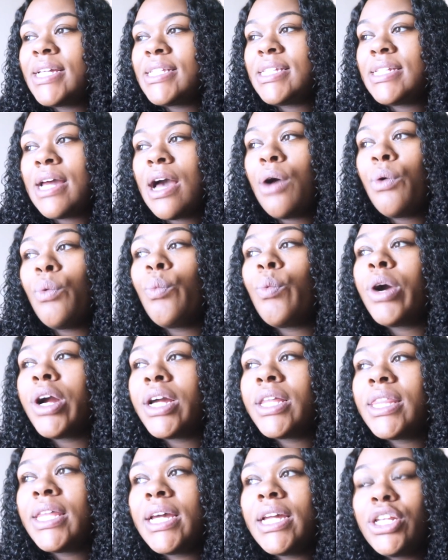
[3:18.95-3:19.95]
It's not
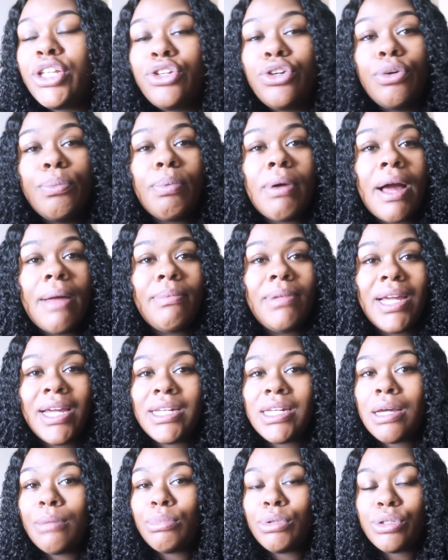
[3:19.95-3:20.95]
worth it. You'll probably
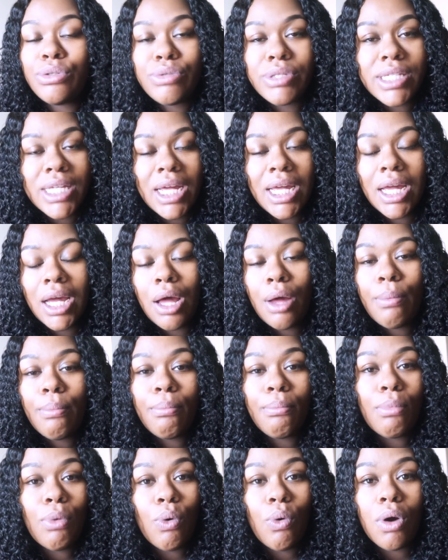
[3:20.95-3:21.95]
end up losing
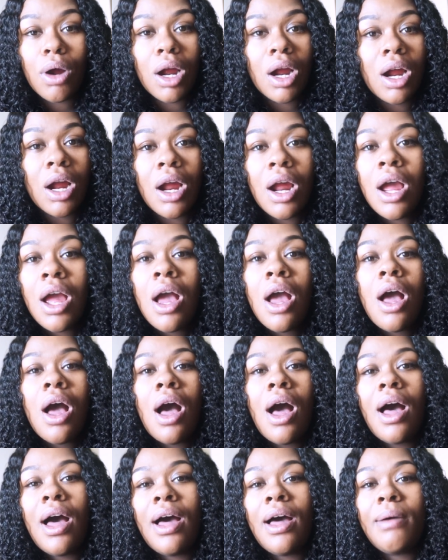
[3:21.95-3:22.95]
more
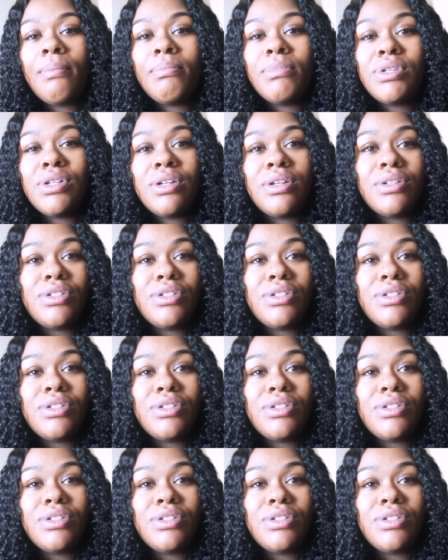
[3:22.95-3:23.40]
um,